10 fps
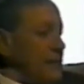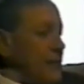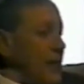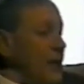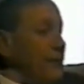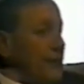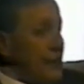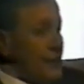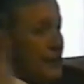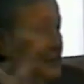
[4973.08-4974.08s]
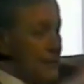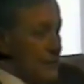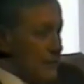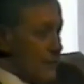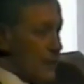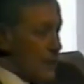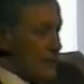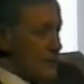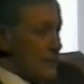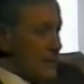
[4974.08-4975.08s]
But hopefully this
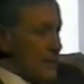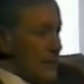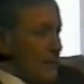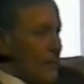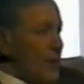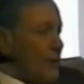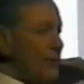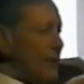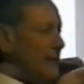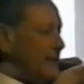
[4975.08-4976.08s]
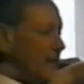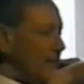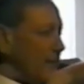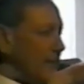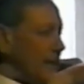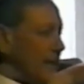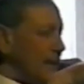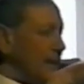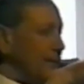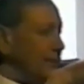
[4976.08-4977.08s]
device might bring
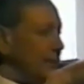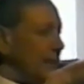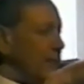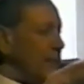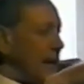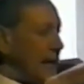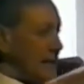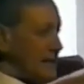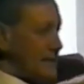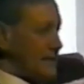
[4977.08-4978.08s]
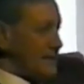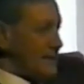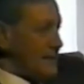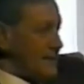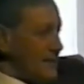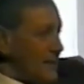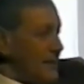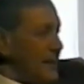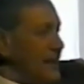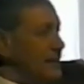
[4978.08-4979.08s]
an interesting balance. I
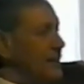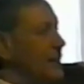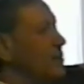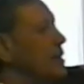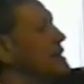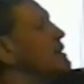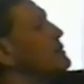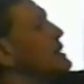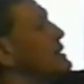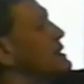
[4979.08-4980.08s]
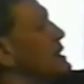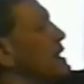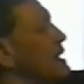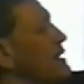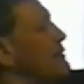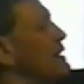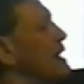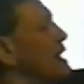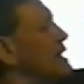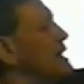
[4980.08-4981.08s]
think it's going to be something that's going to level
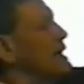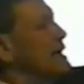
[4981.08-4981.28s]
out,